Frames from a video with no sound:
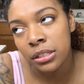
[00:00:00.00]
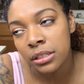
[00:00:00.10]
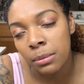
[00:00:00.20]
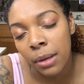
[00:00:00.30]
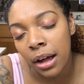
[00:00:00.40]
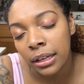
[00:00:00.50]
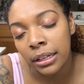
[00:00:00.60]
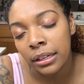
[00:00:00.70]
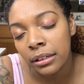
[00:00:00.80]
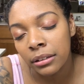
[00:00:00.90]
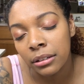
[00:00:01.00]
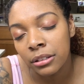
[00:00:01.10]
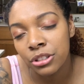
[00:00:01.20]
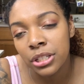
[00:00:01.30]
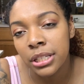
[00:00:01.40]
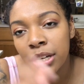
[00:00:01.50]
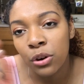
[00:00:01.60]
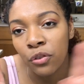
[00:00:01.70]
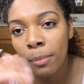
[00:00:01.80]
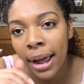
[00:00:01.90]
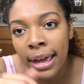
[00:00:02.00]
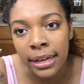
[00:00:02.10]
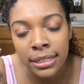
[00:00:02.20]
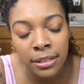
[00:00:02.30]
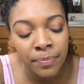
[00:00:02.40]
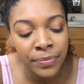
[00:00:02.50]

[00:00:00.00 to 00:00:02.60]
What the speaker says: somebody and just get over my ex.